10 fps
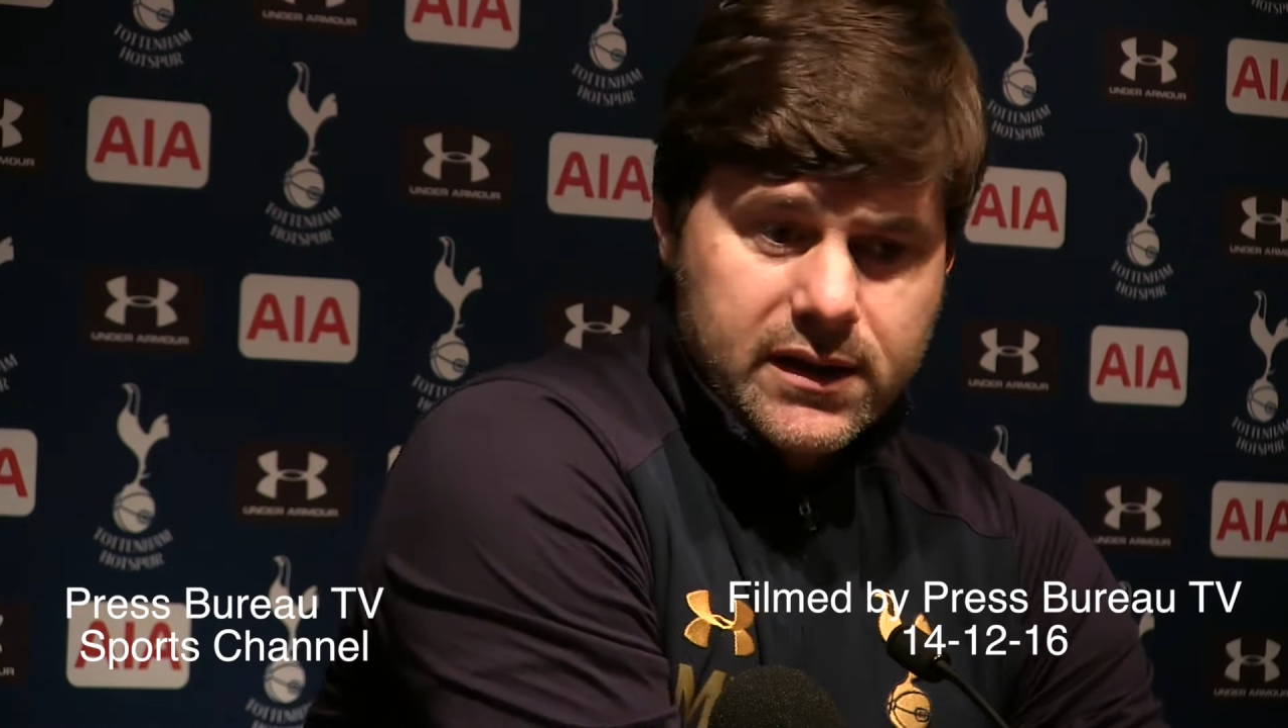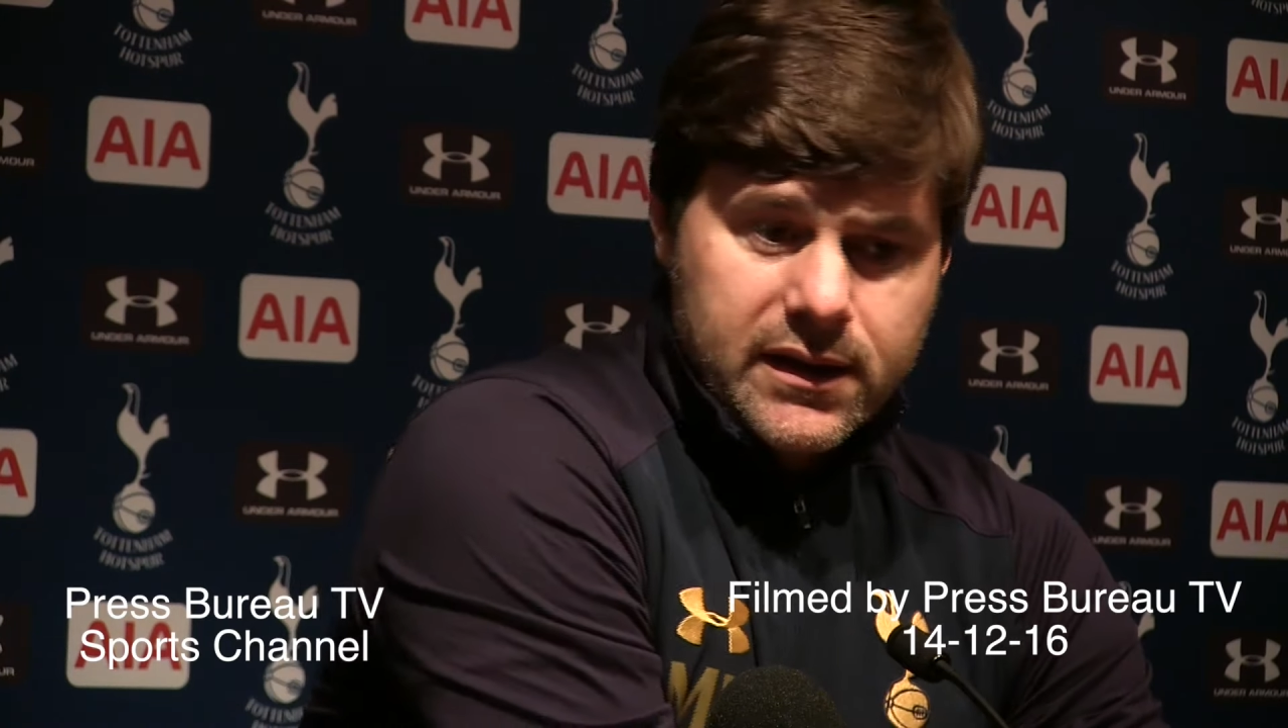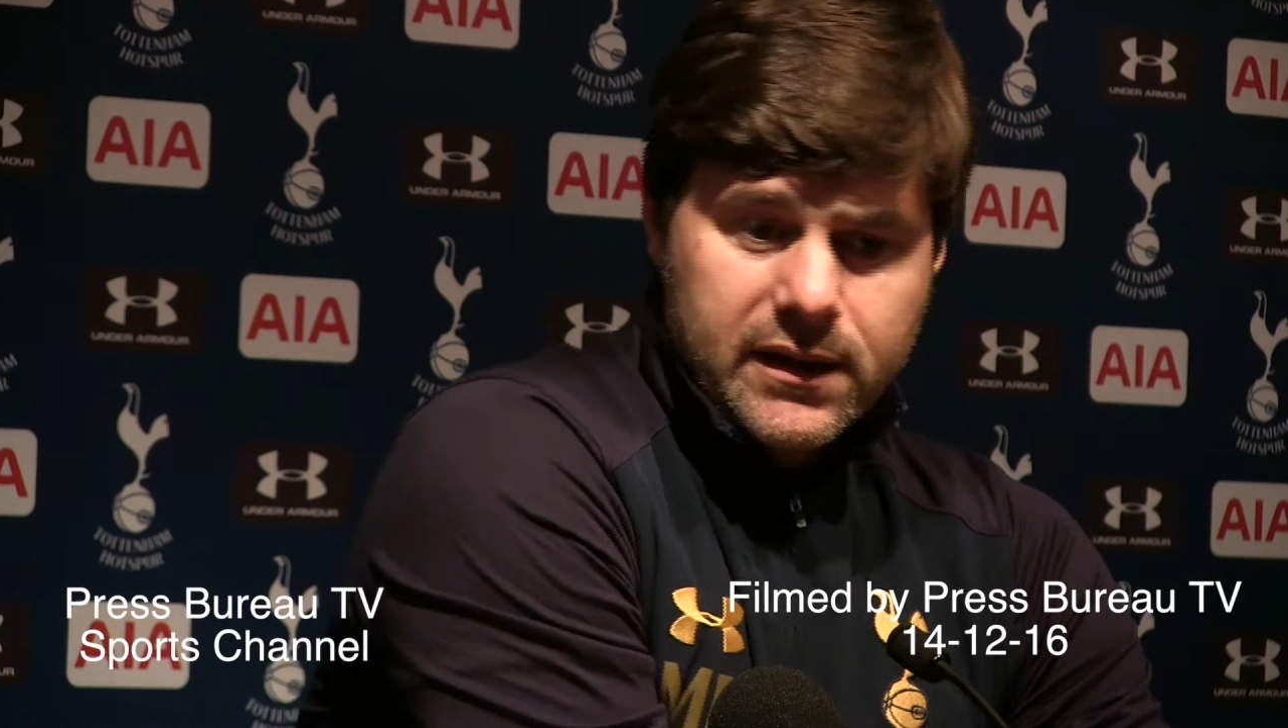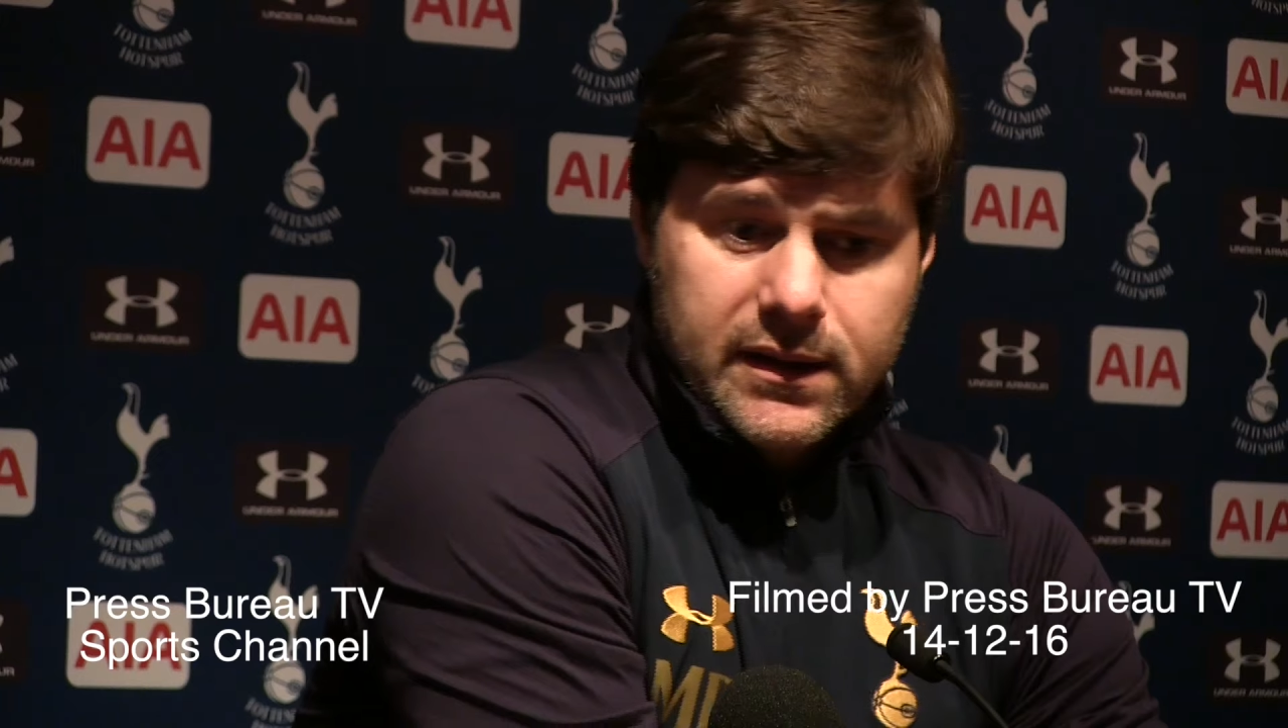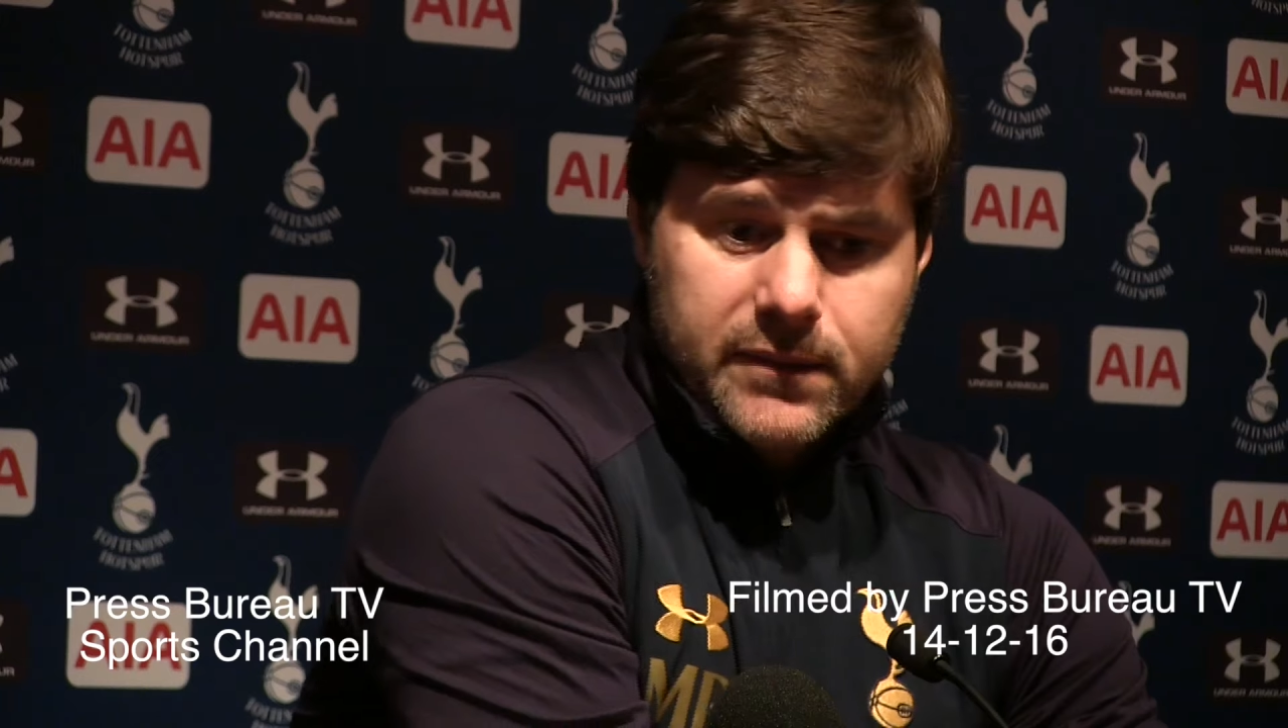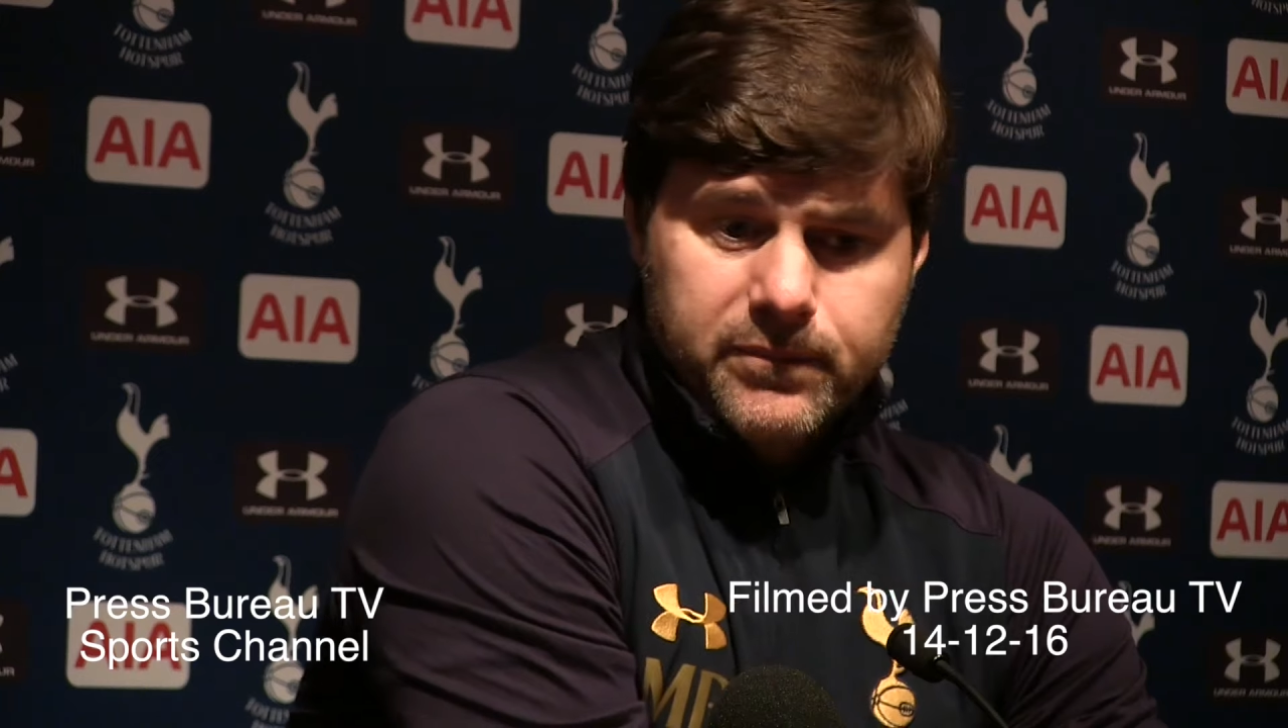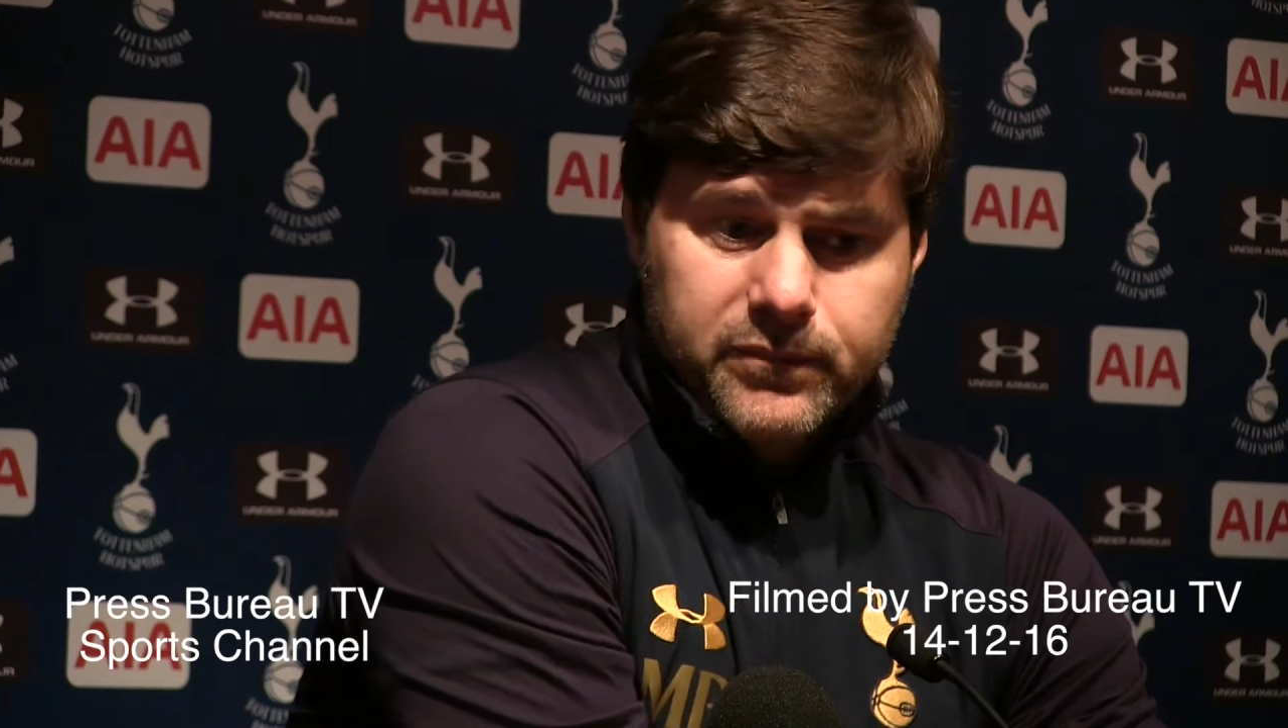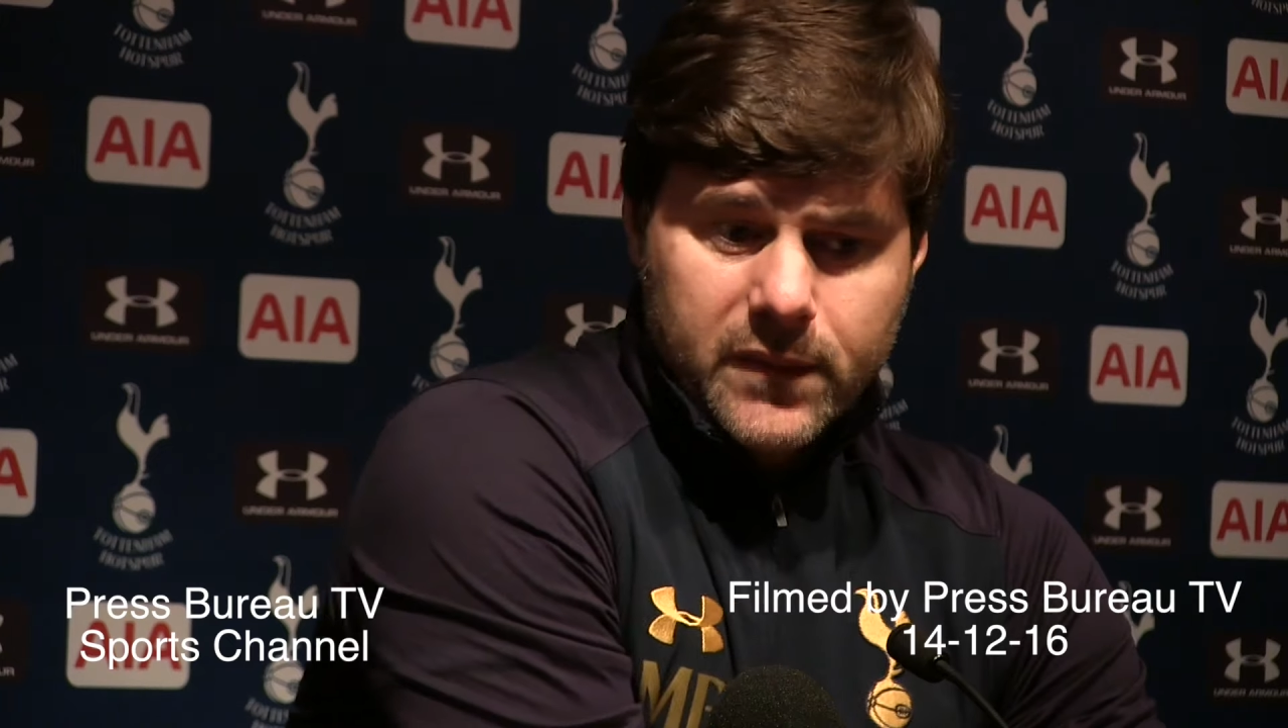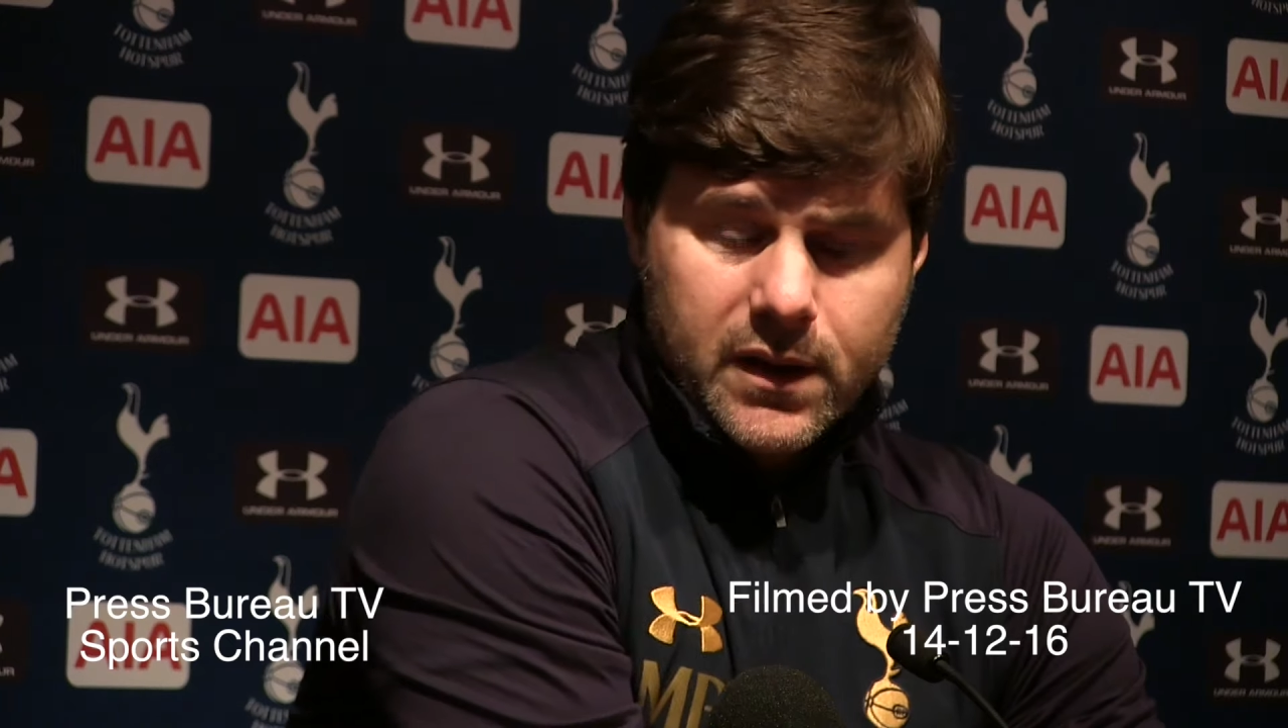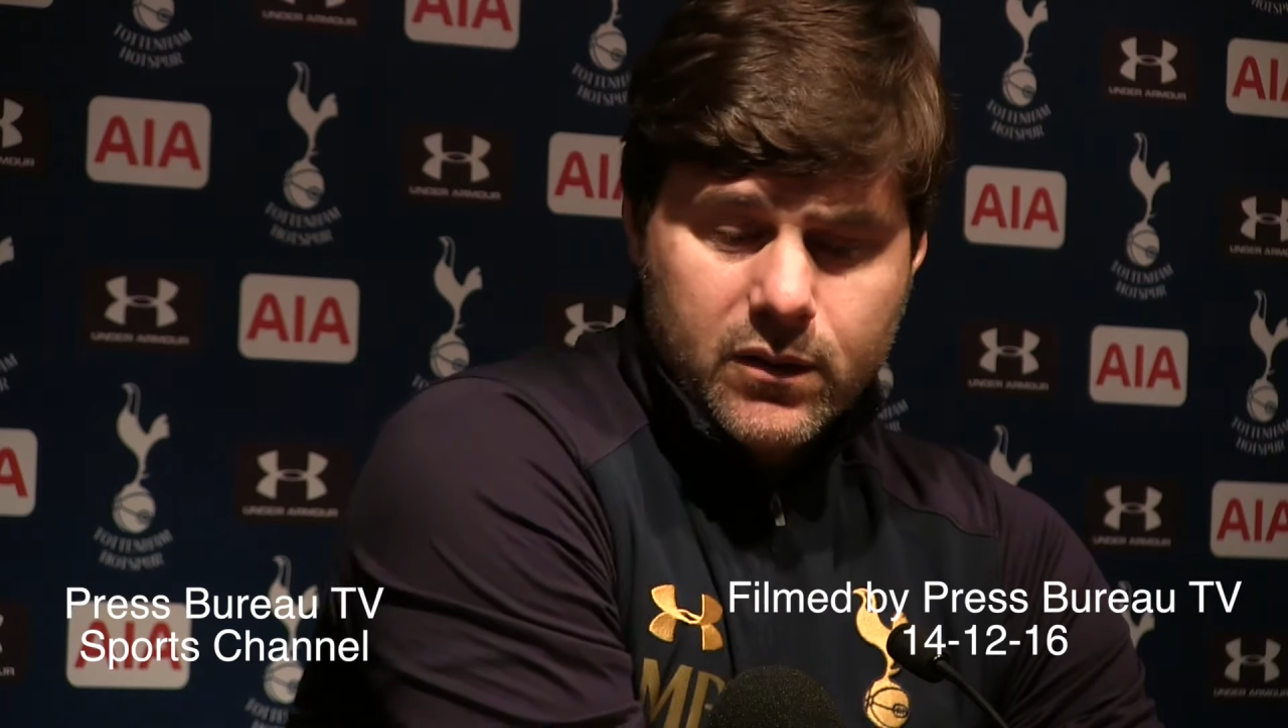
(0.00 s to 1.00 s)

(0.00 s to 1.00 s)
a um,